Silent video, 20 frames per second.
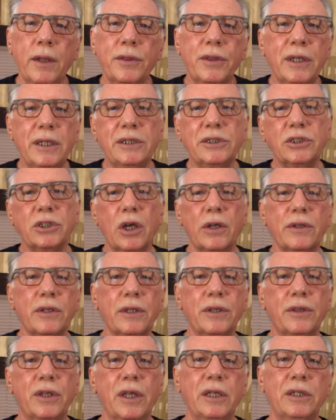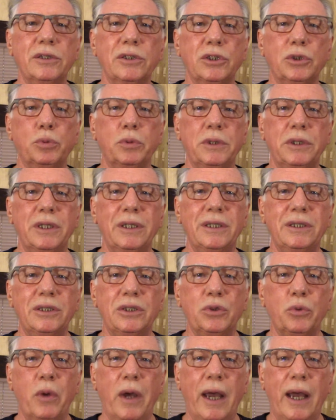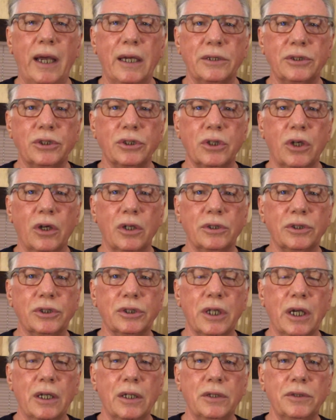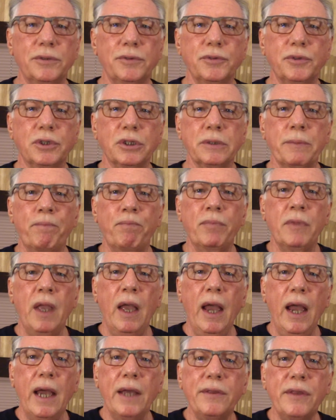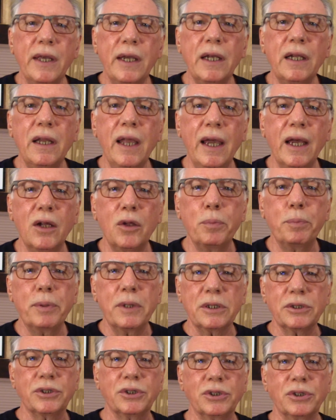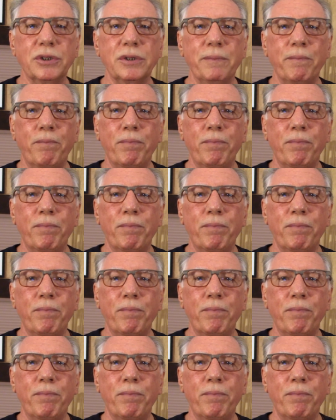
These are the things we need to ask ourselves, and they'll help us.